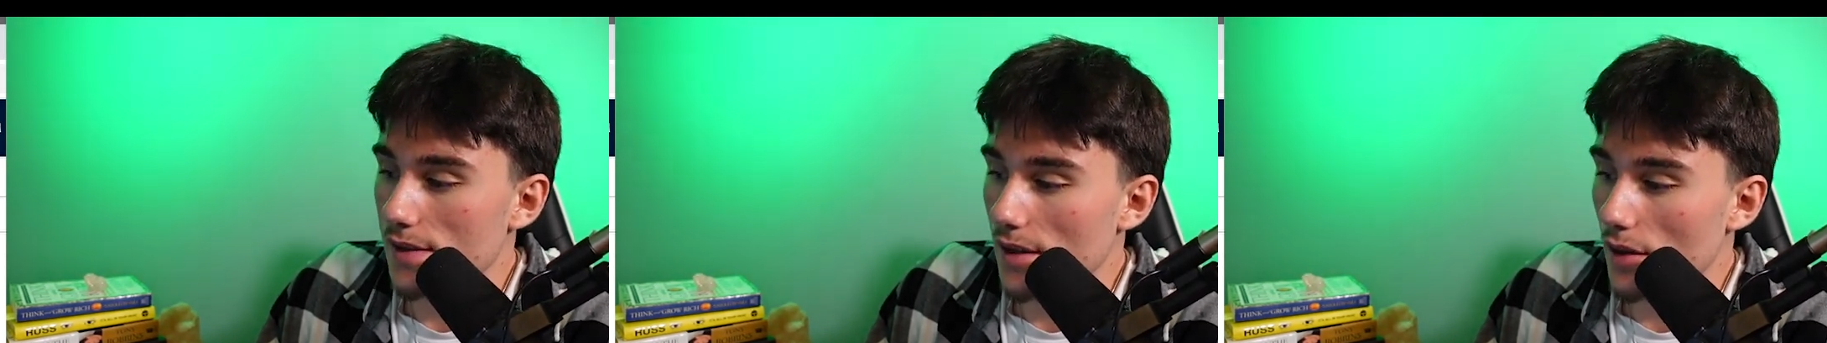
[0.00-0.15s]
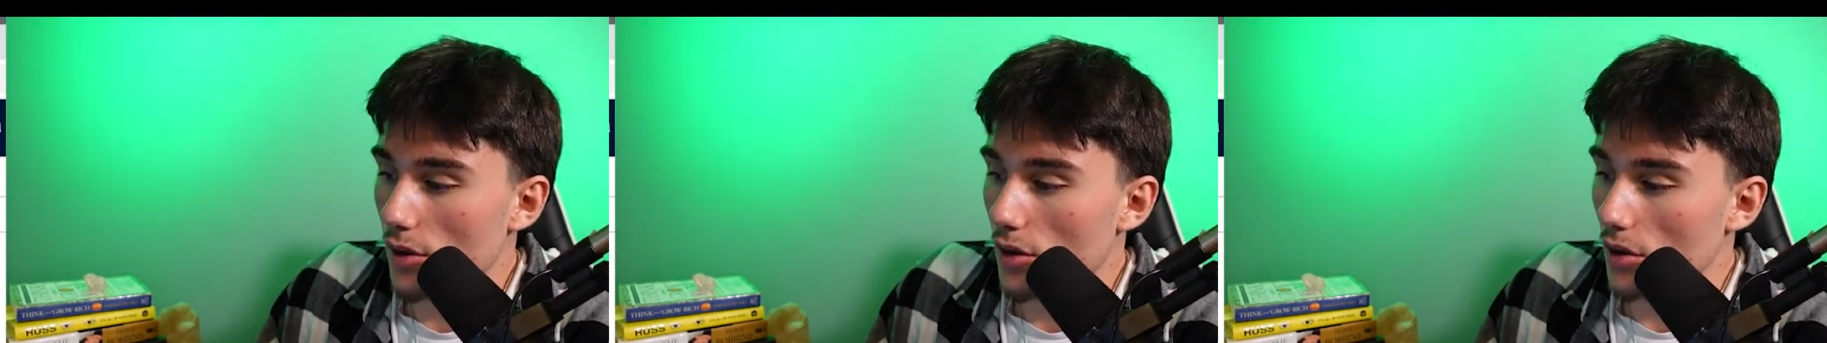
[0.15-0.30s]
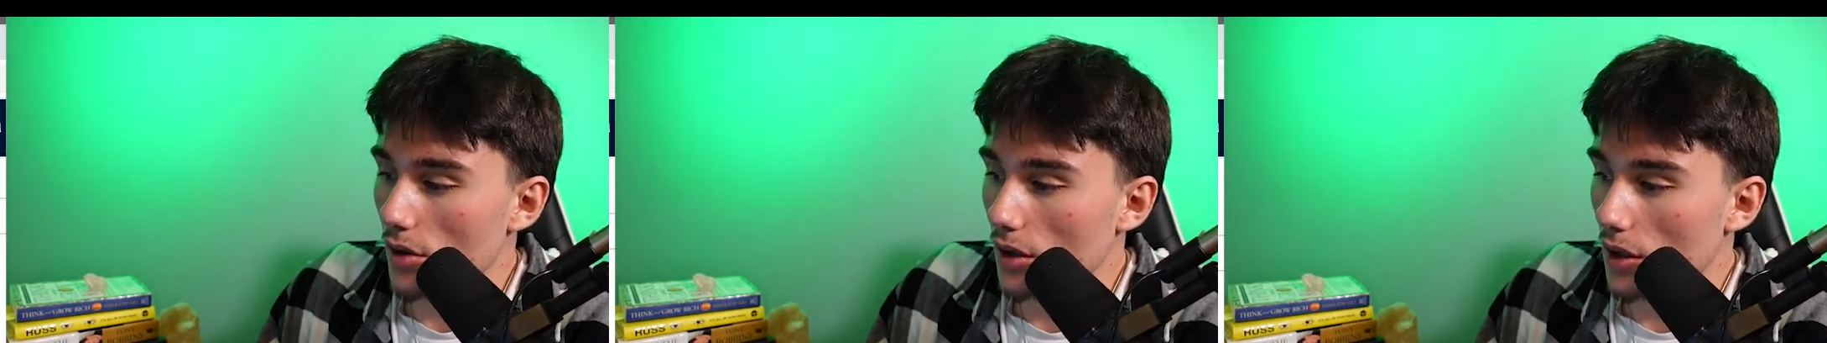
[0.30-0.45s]

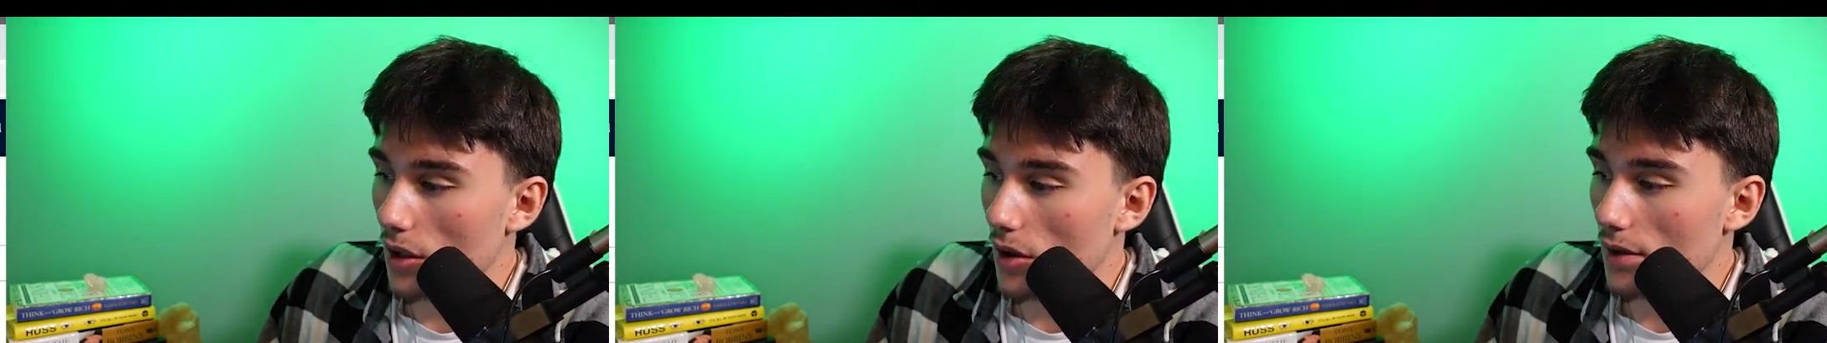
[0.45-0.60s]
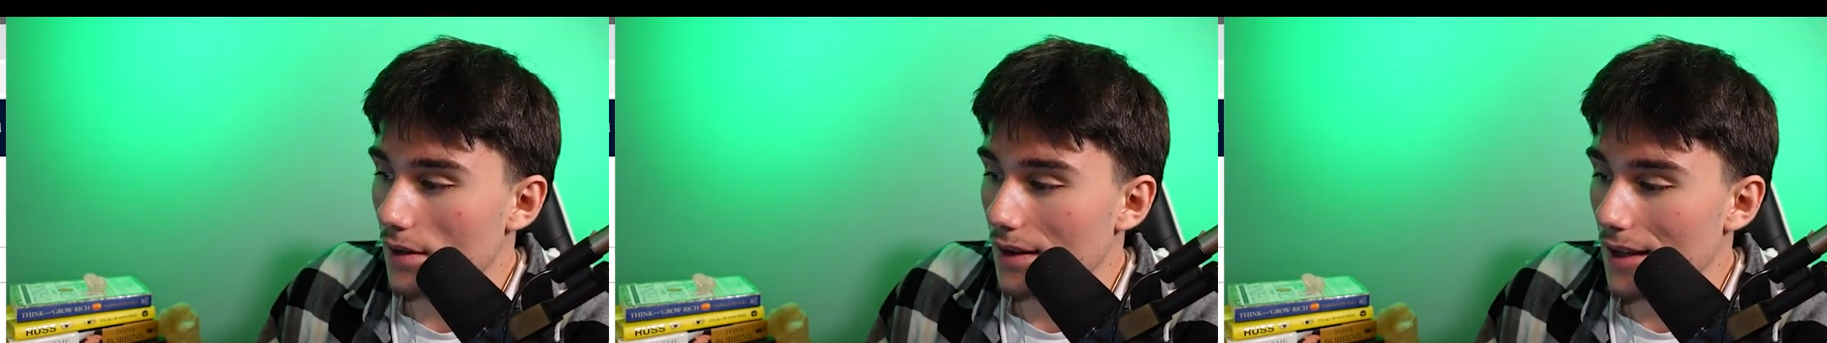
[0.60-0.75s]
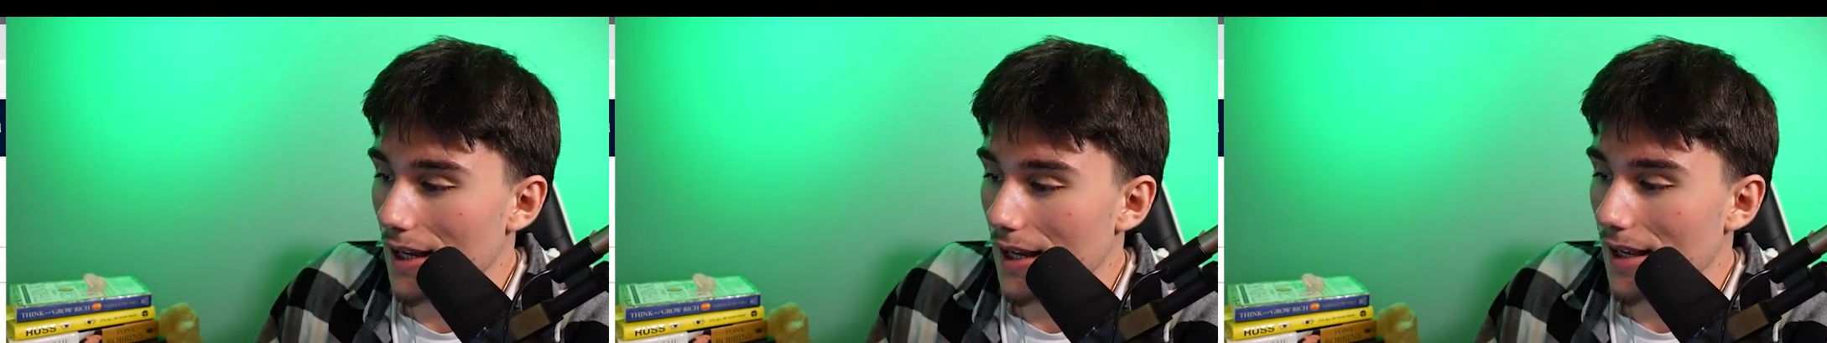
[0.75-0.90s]
So, you know,
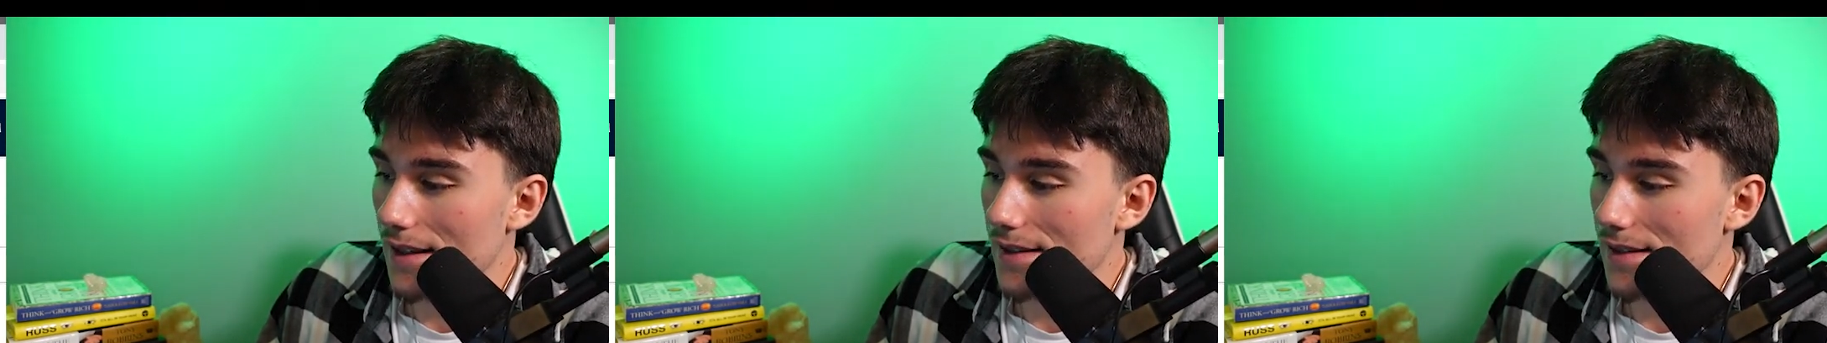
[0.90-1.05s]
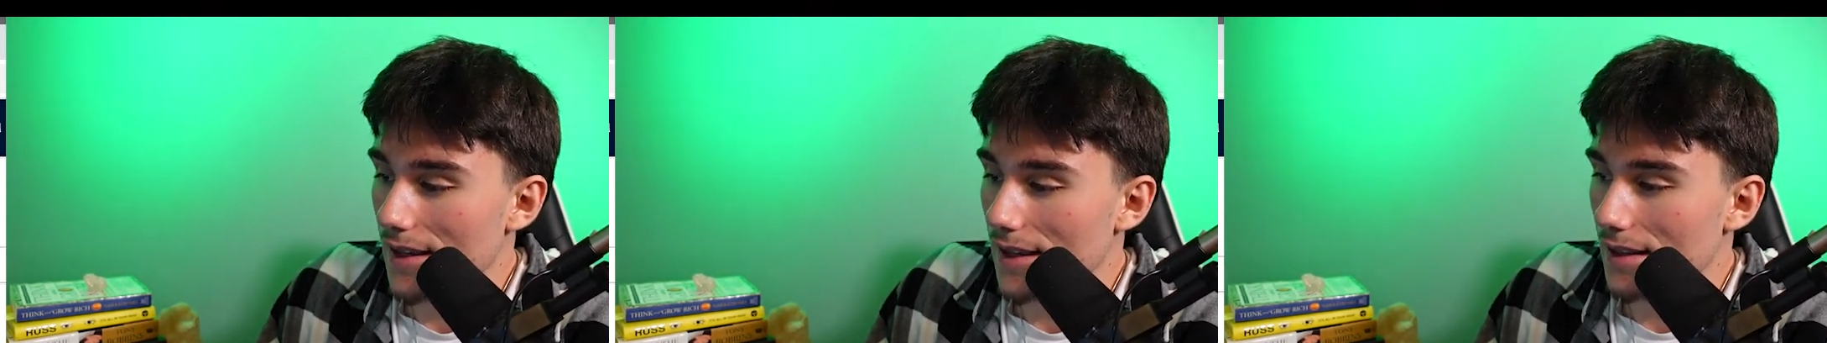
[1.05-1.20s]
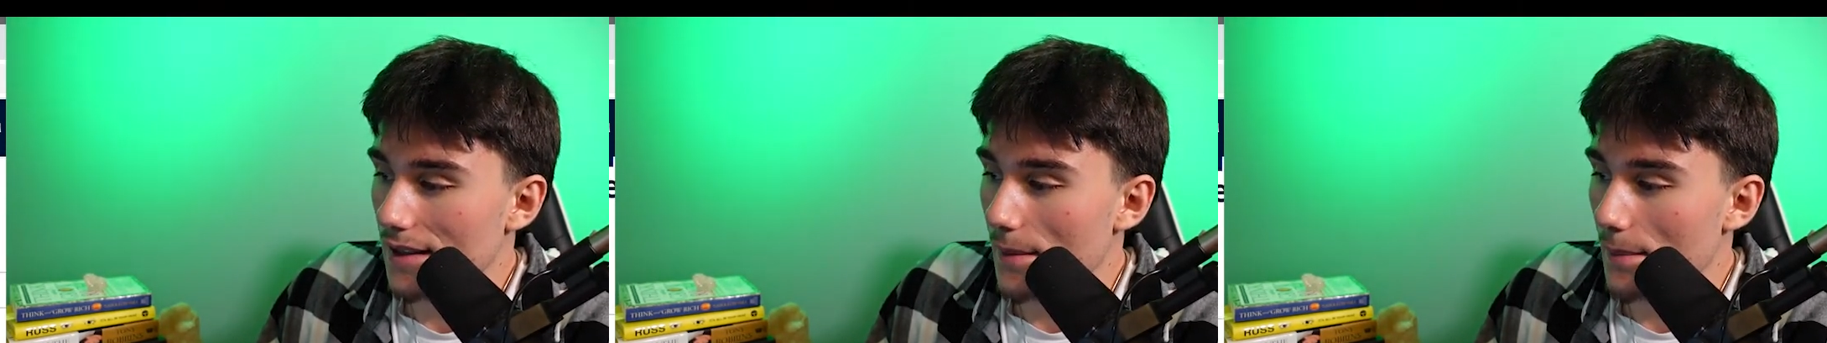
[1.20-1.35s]
like I said,